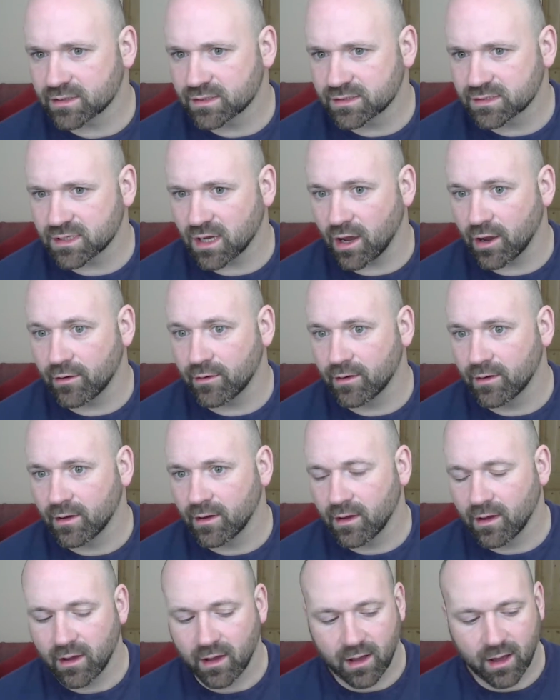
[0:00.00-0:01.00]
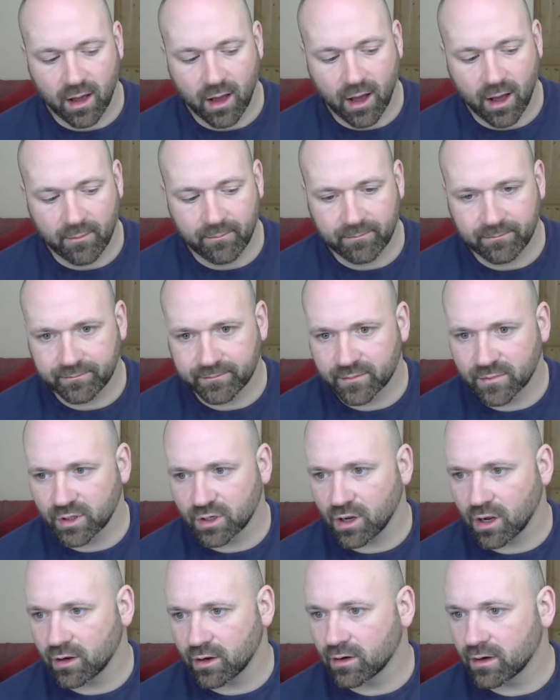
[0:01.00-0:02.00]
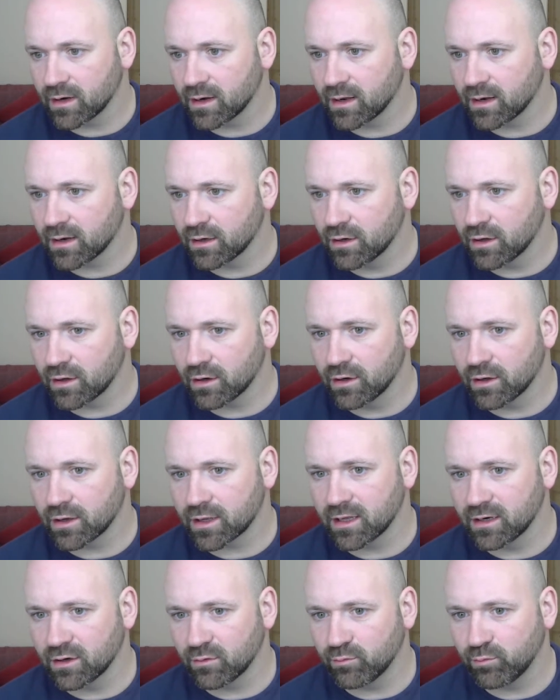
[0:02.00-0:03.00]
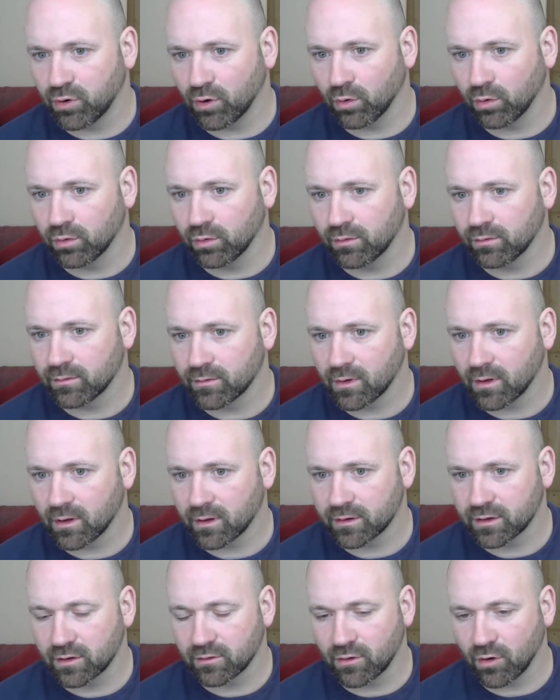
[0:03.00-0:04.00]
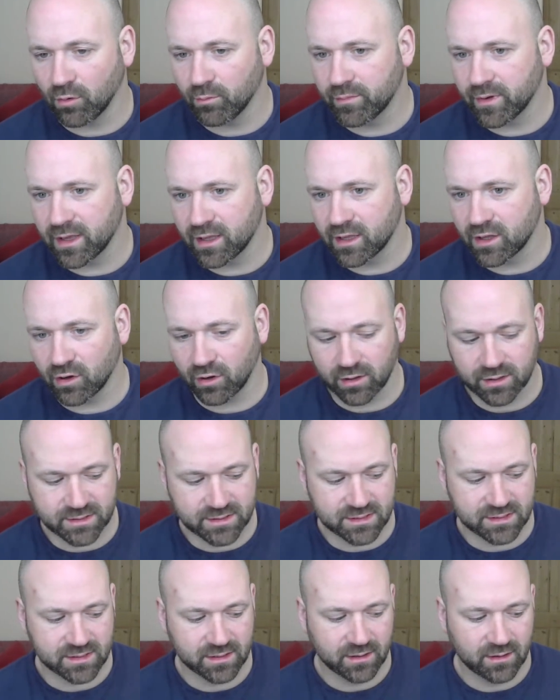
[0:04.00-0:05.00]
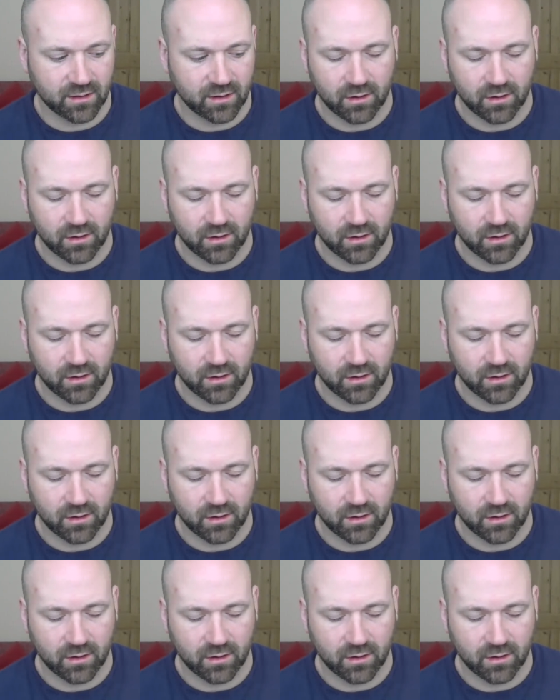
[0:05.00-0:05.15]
So, you know, look in the pool. You've got Bigos.